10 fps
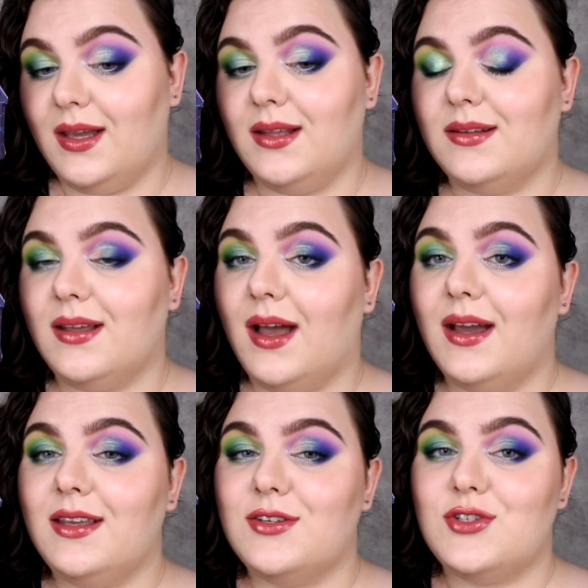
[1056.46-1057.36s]
And
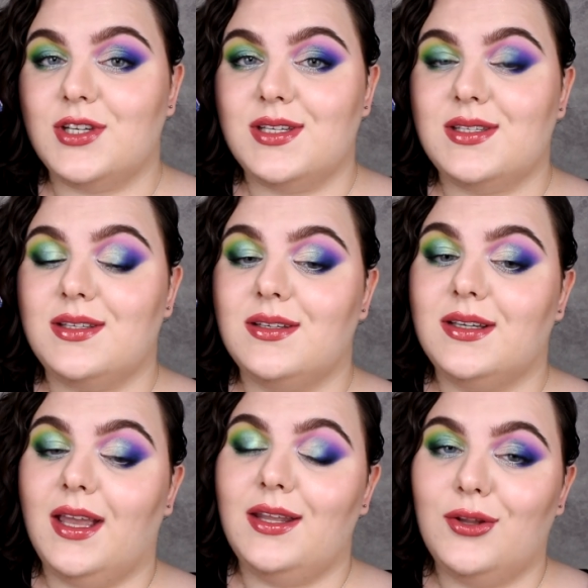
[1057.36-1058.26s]
I just
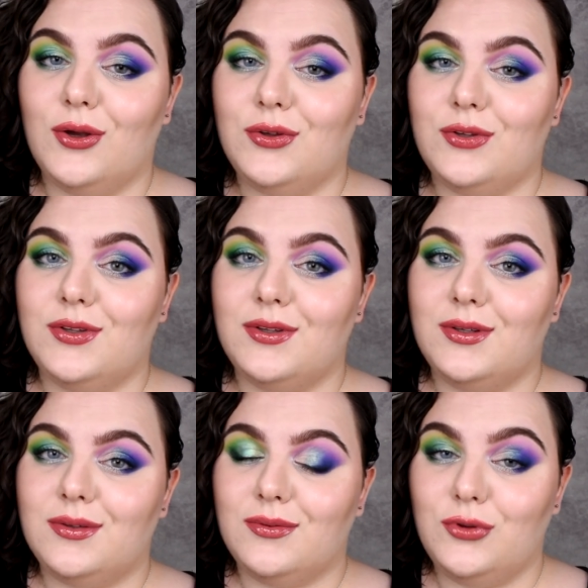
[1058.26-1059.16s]
cannot
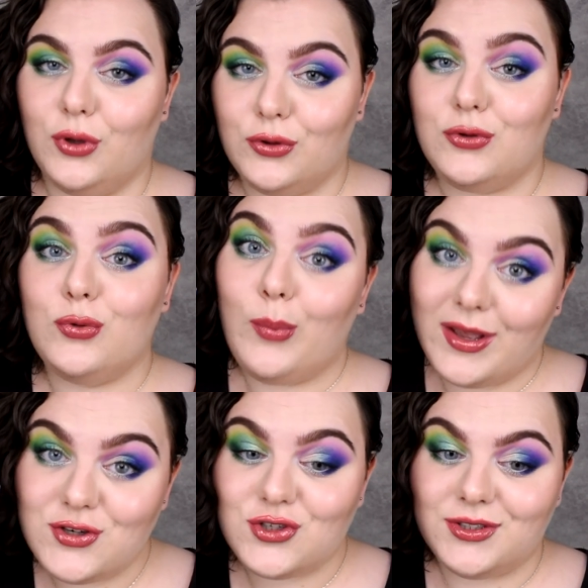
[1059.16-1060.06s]
not to
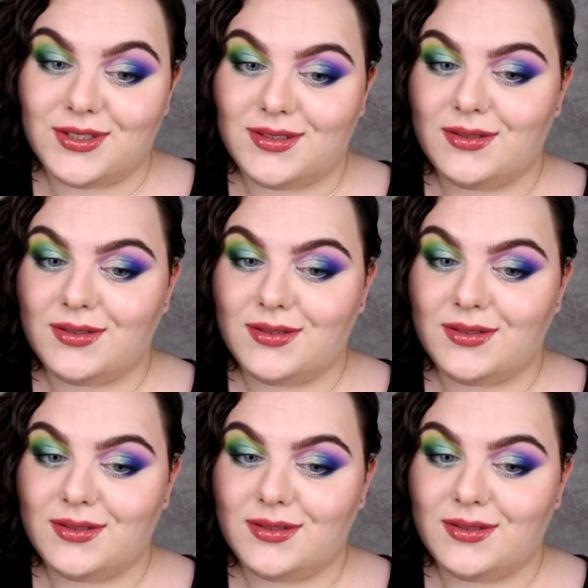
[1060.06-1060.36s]
mention it.